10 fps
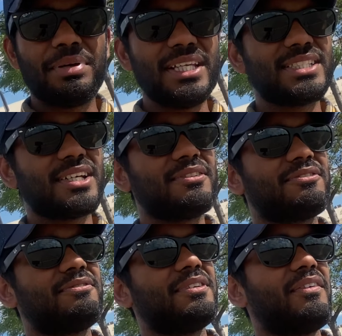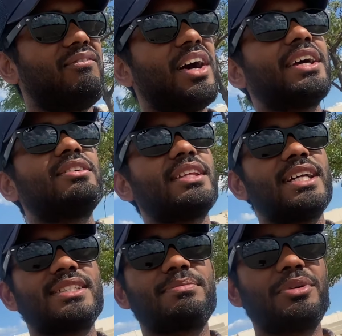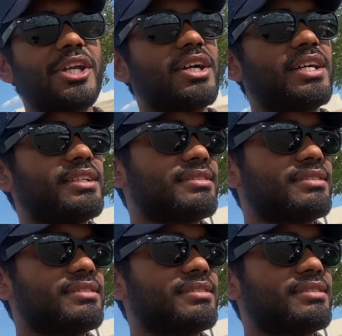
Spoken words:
piece of vinyl that's pre-cut?